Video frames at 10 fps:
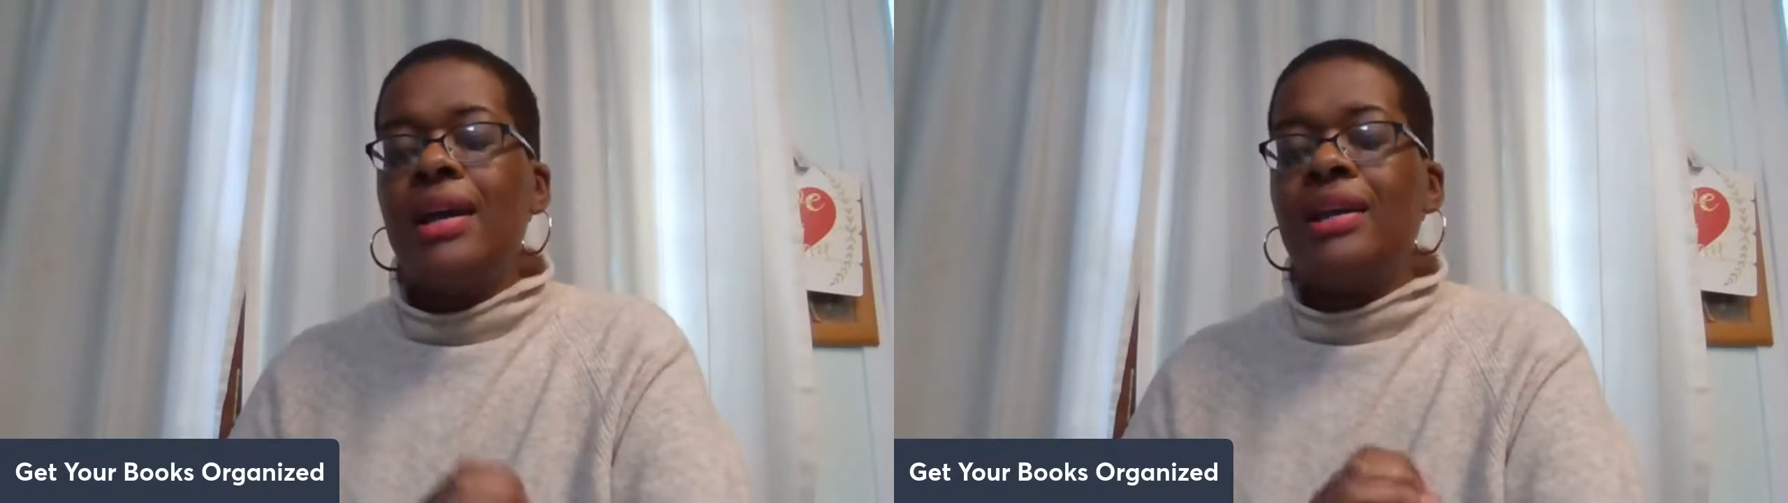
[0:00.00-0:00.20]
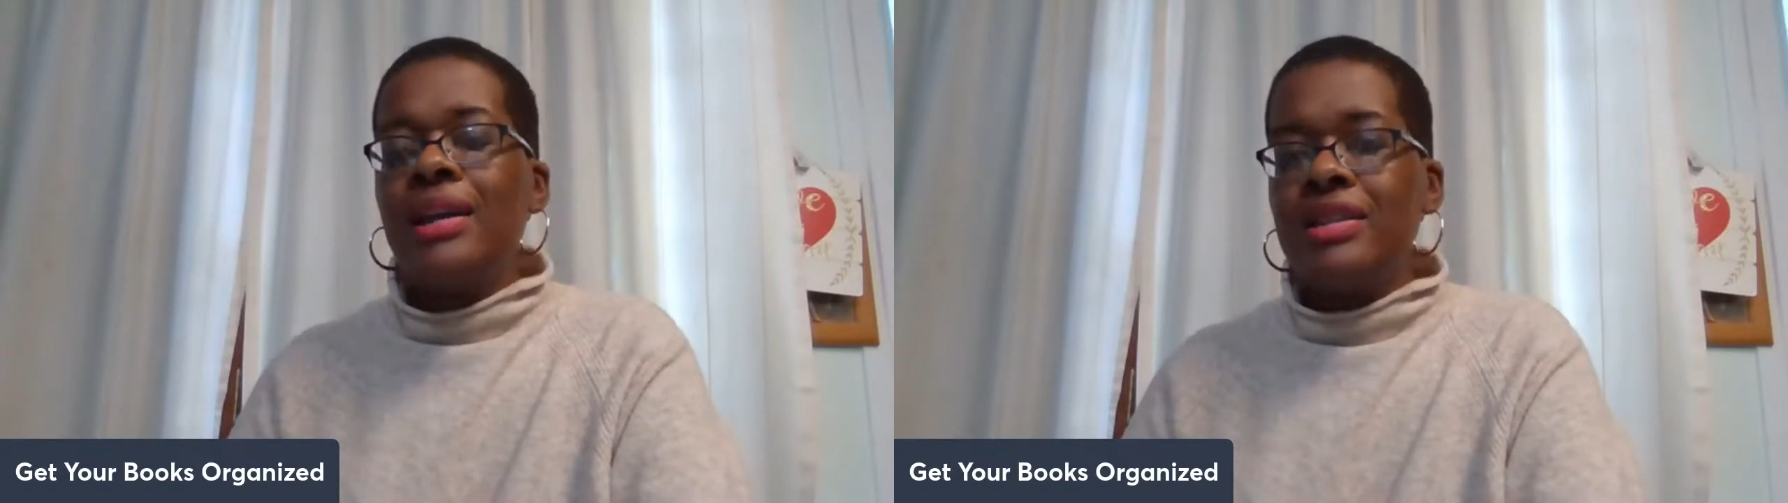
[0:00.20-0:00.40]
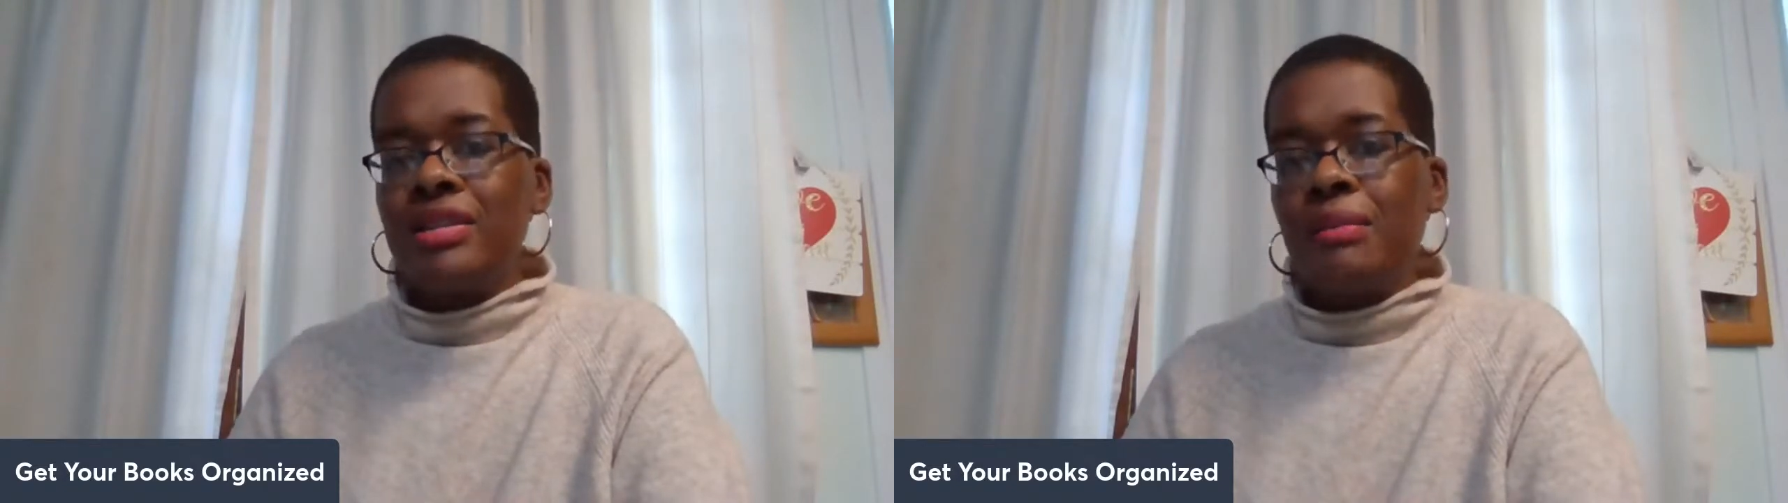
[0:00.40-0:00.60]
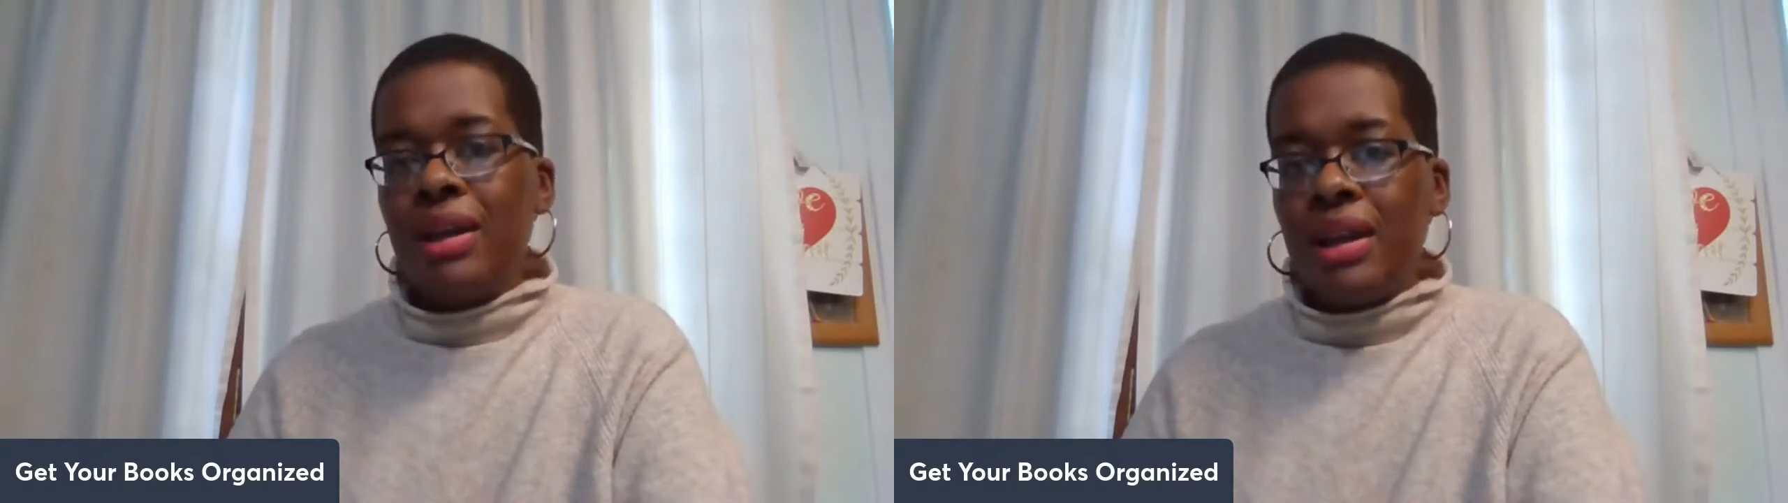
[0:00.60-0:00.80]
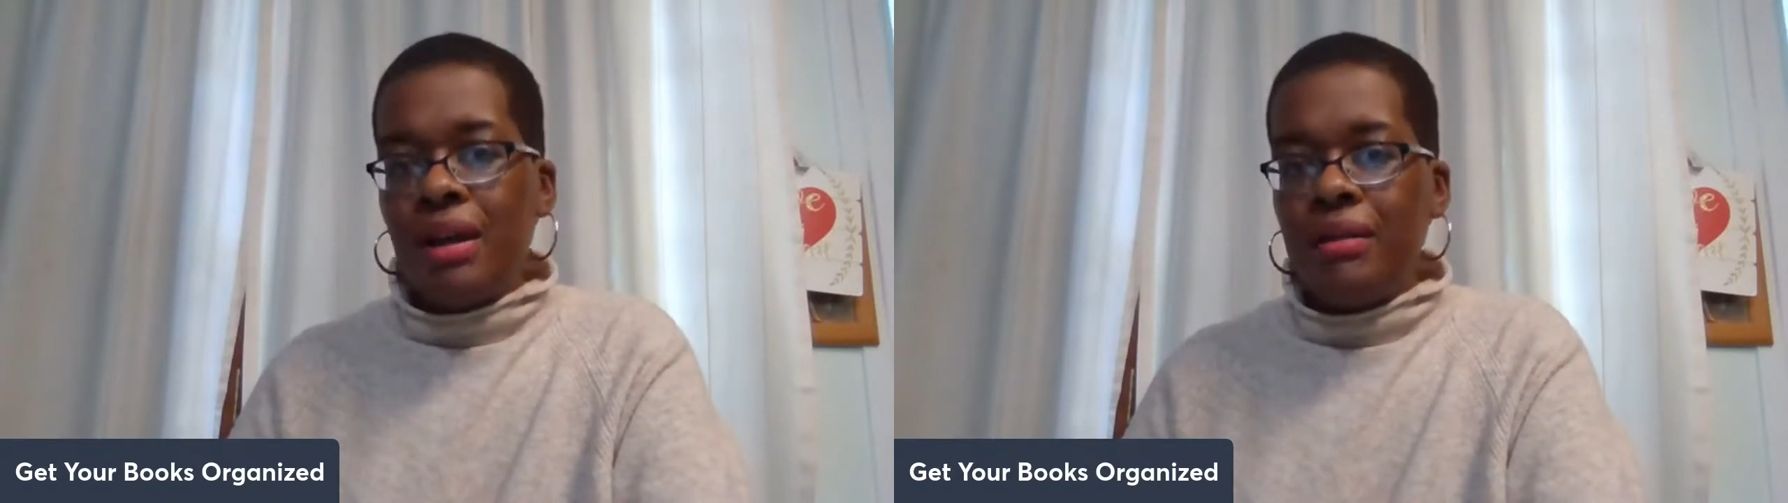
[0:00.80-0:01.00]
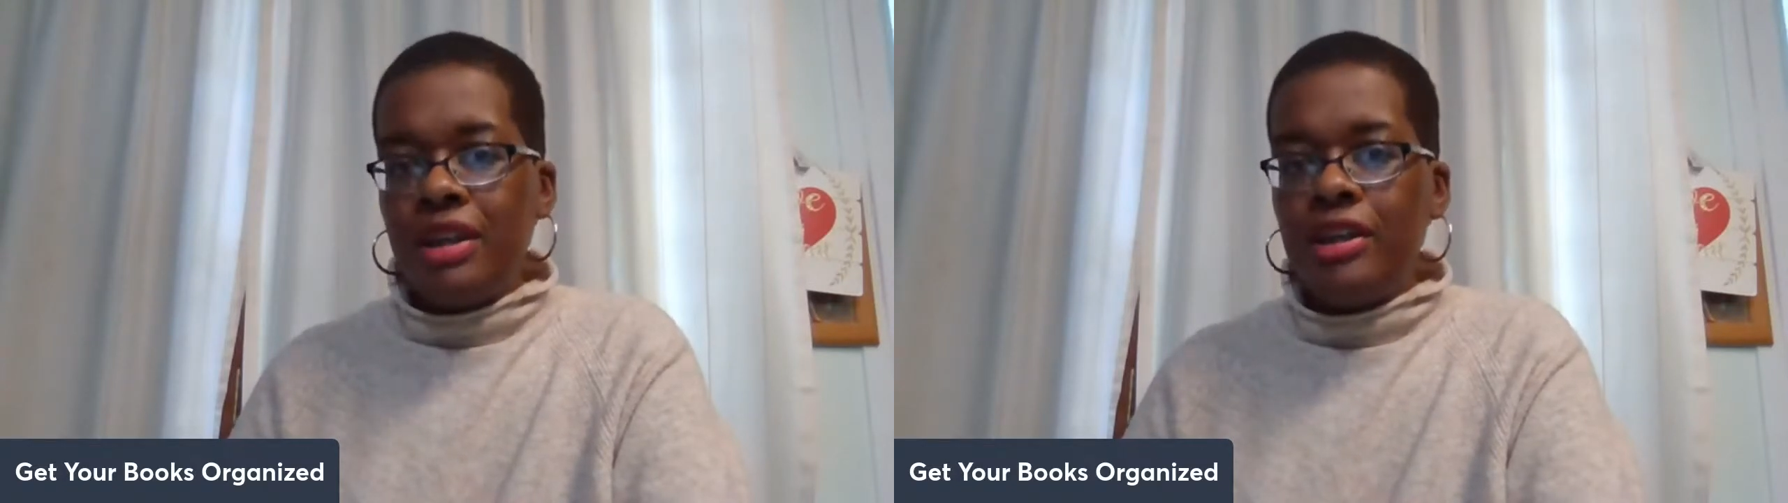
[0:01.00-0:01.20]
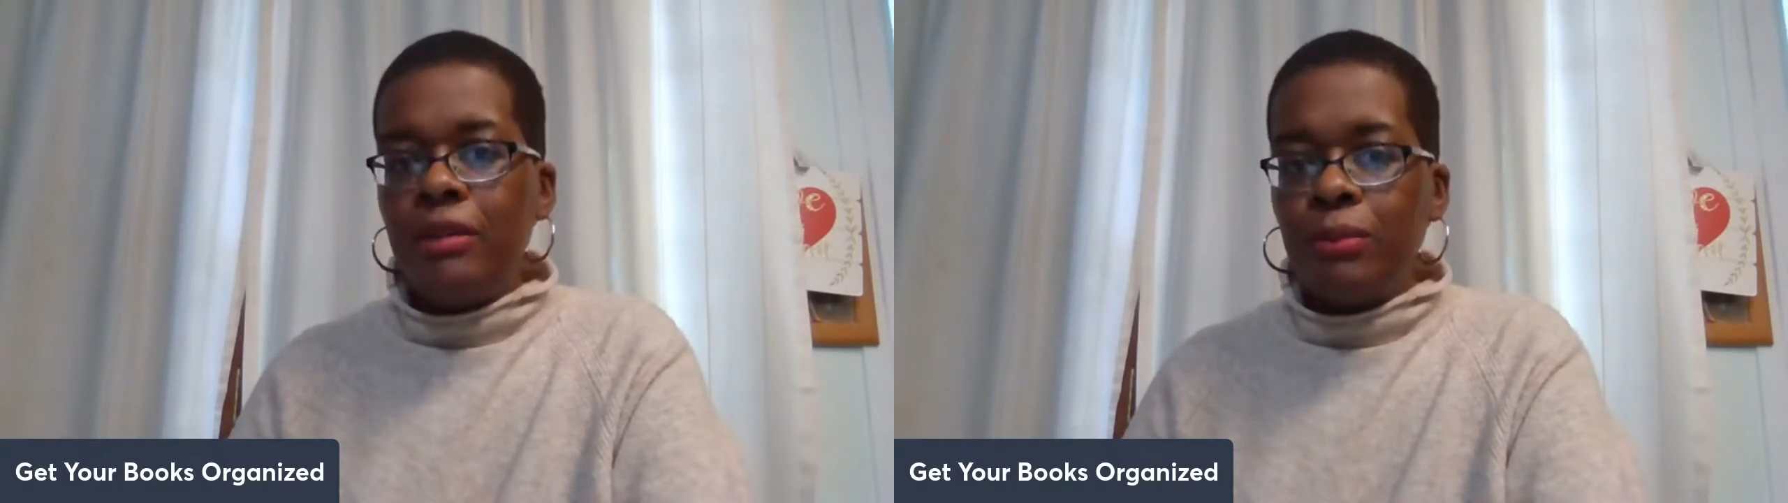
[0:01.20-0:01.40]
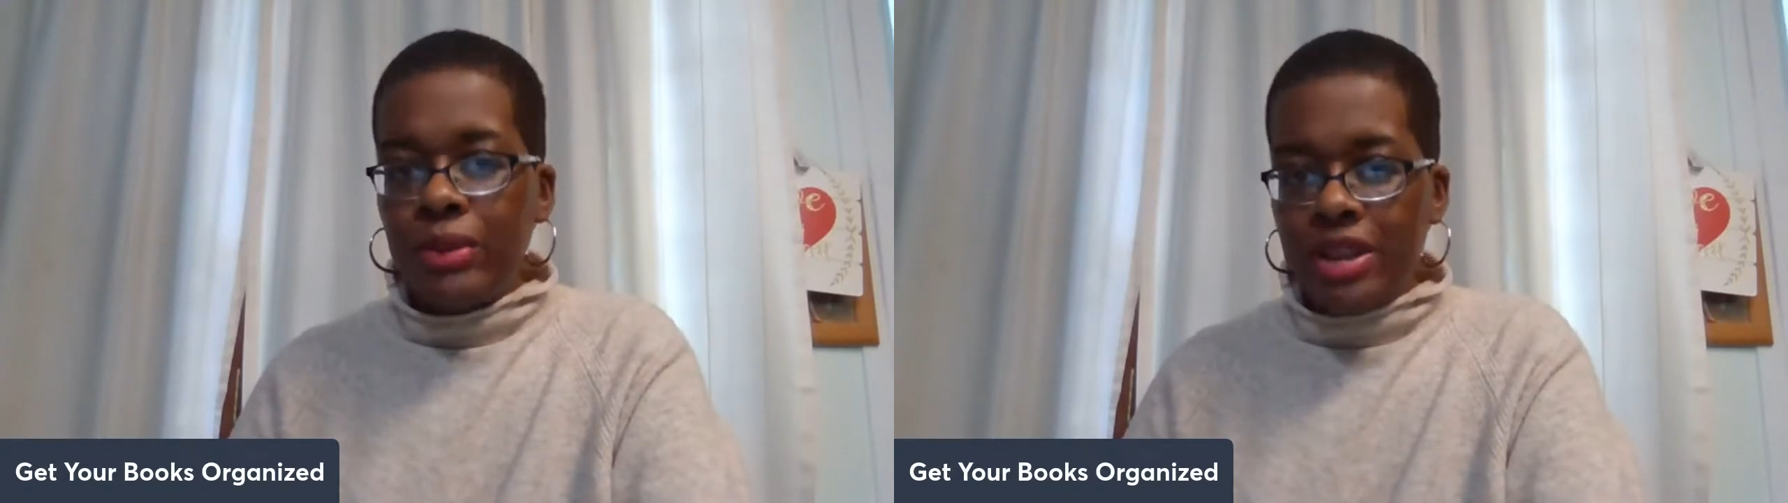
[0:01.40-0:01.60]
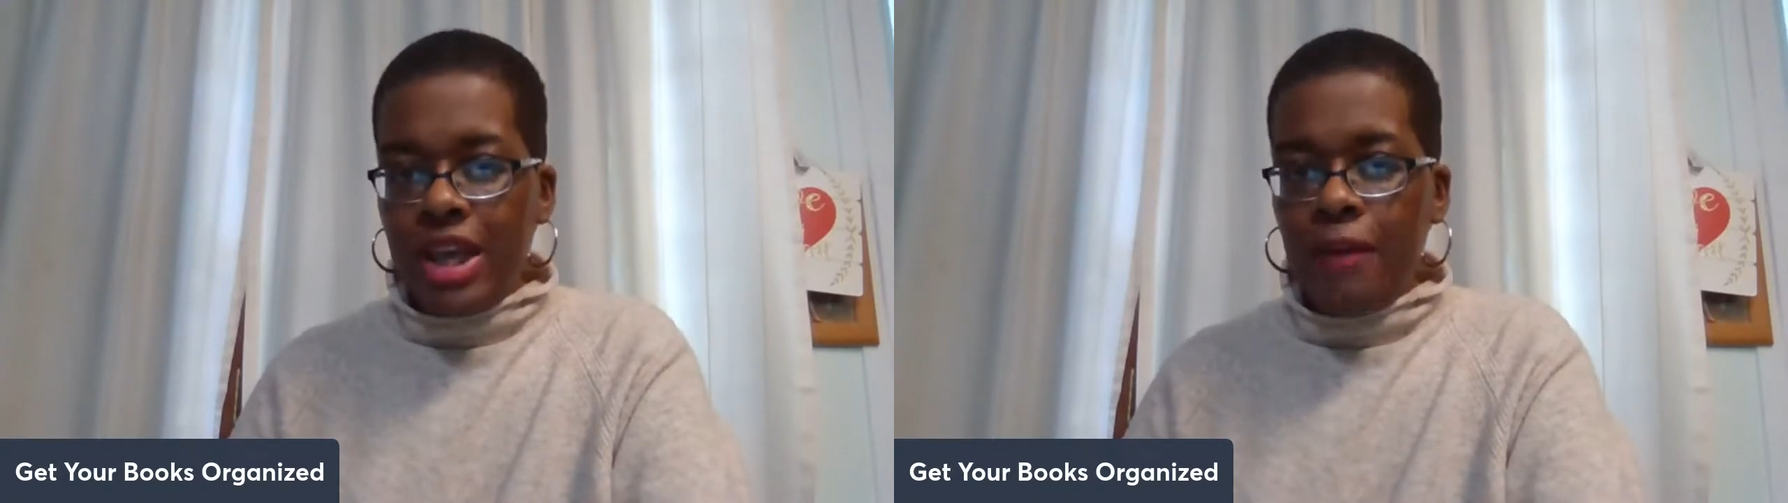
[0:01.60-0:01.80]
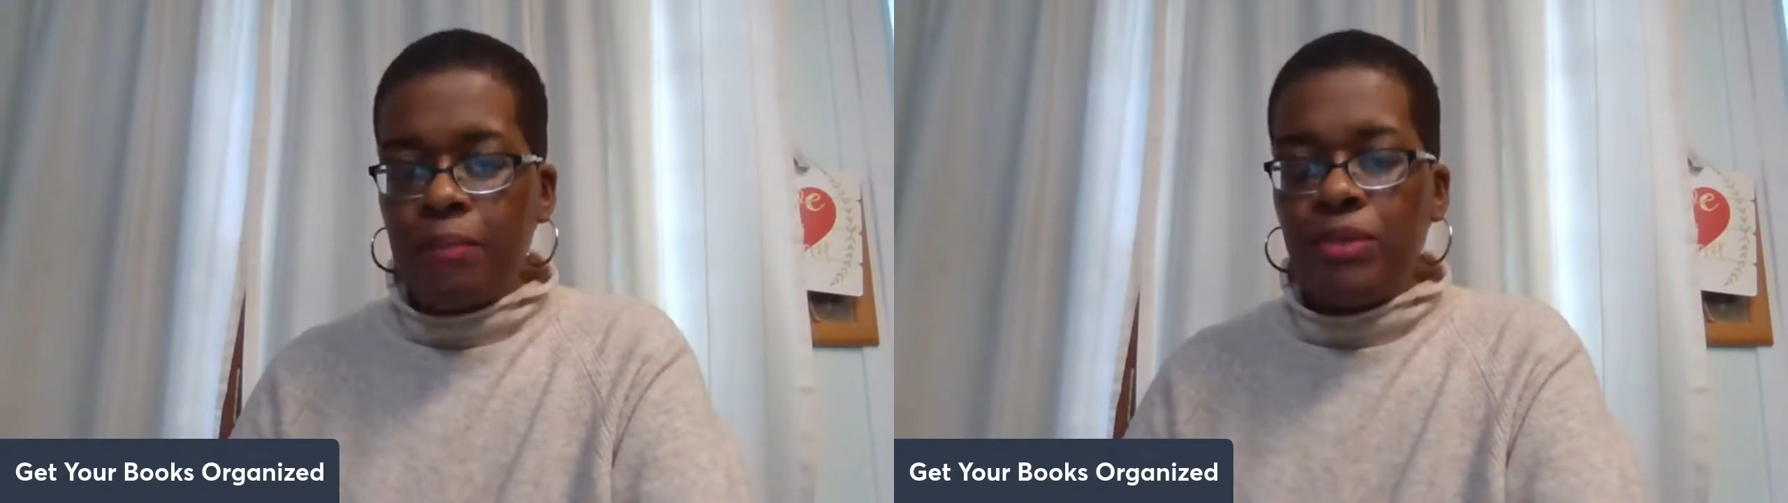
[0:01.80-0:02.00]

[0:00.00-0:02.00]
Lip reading: get some accounting help with that.